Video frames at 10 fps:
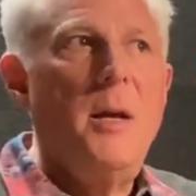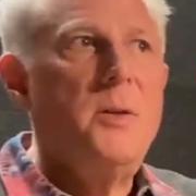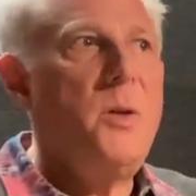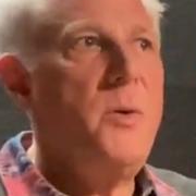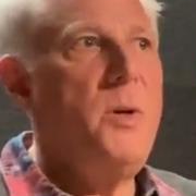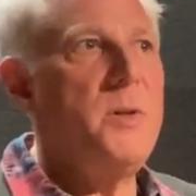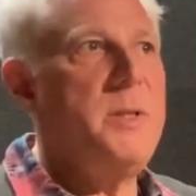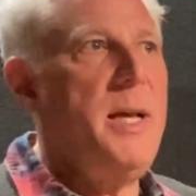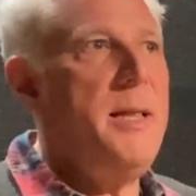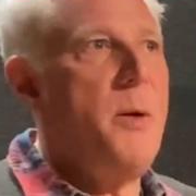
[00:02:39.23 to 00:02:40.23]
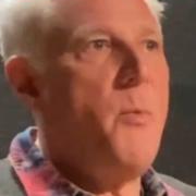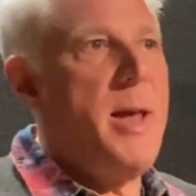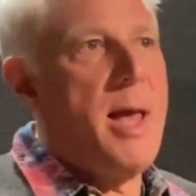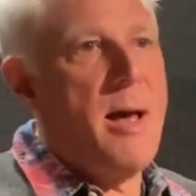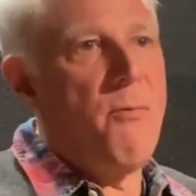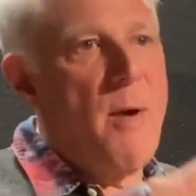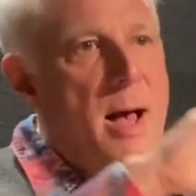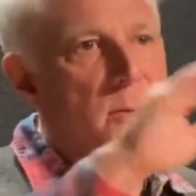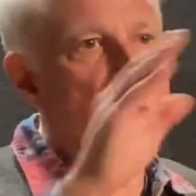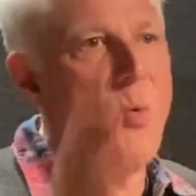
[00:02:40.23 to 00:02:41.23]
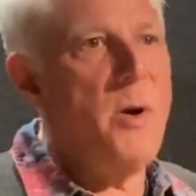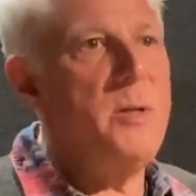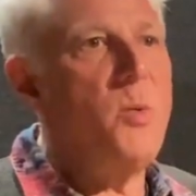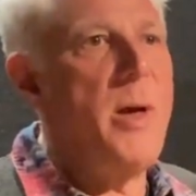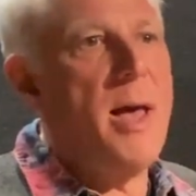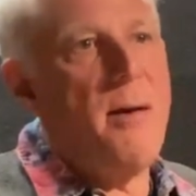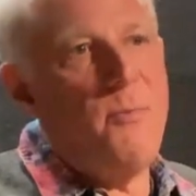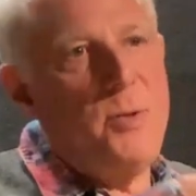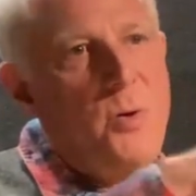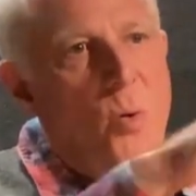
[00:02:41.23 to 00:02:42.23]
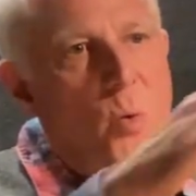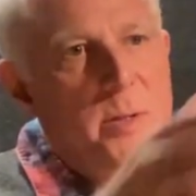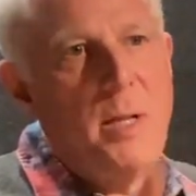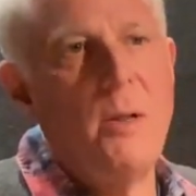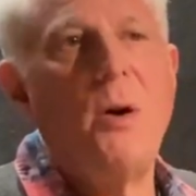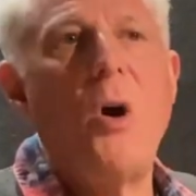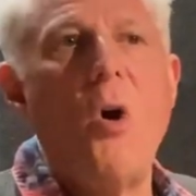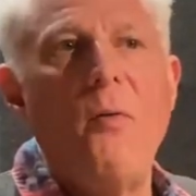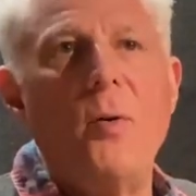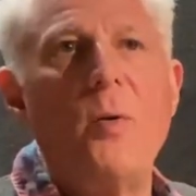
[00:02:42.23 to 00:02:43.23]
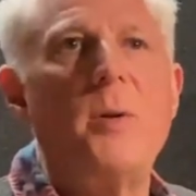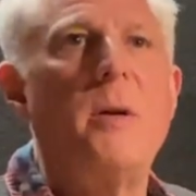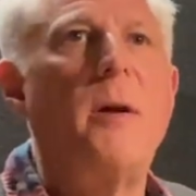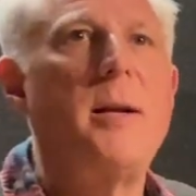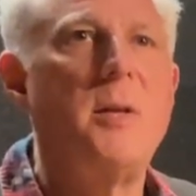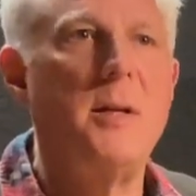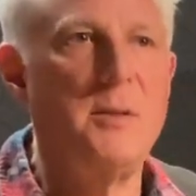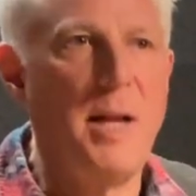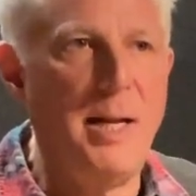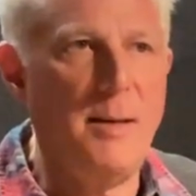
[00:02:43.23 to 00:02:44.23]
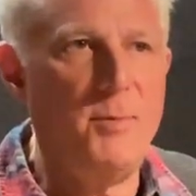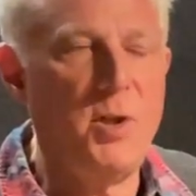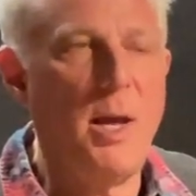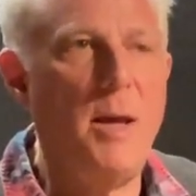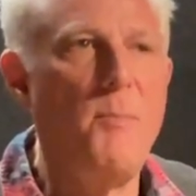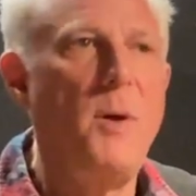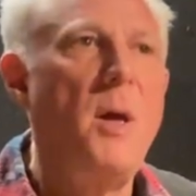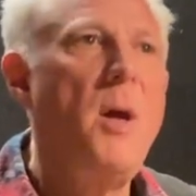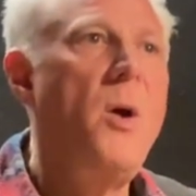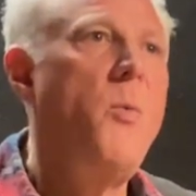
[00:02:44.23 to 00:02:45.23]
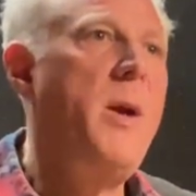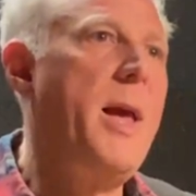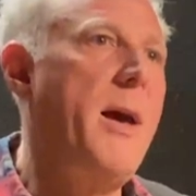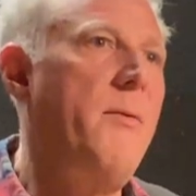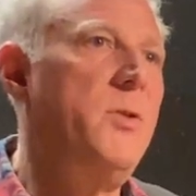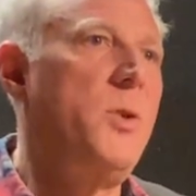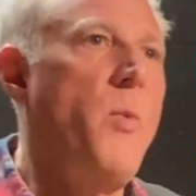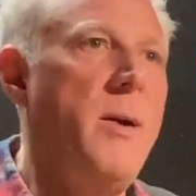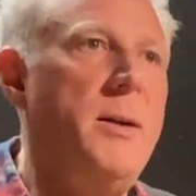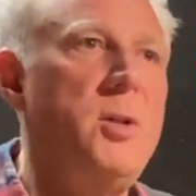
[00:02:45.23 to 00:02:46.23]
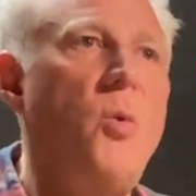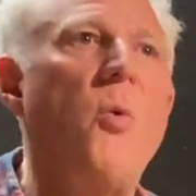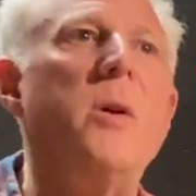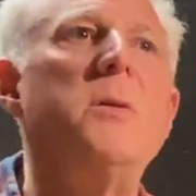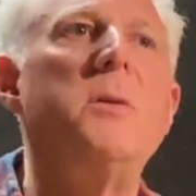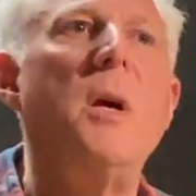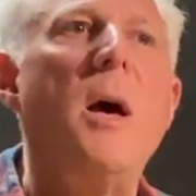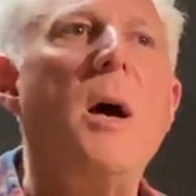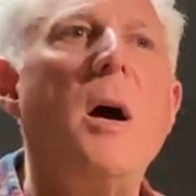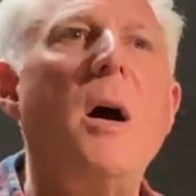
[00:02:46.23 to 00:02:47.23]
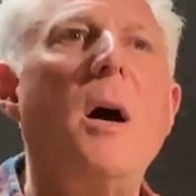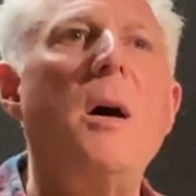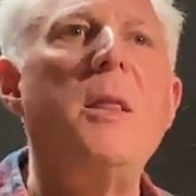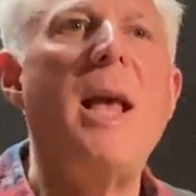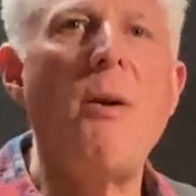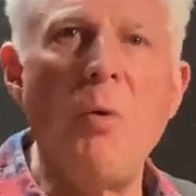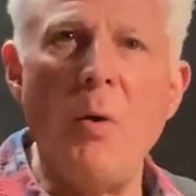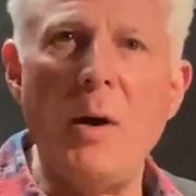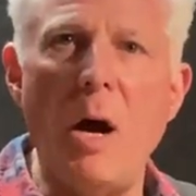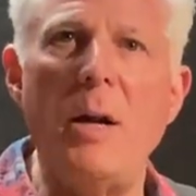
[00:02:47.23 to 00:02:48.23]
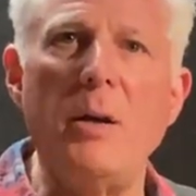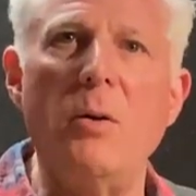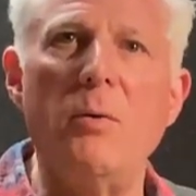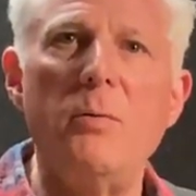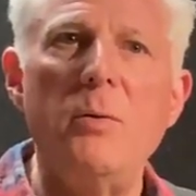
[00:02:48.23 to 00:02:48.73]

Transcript: So you'll see that we have round horns, we have horns that look oval, they're actually a stadium shape, we have squarish horns. They are all conical.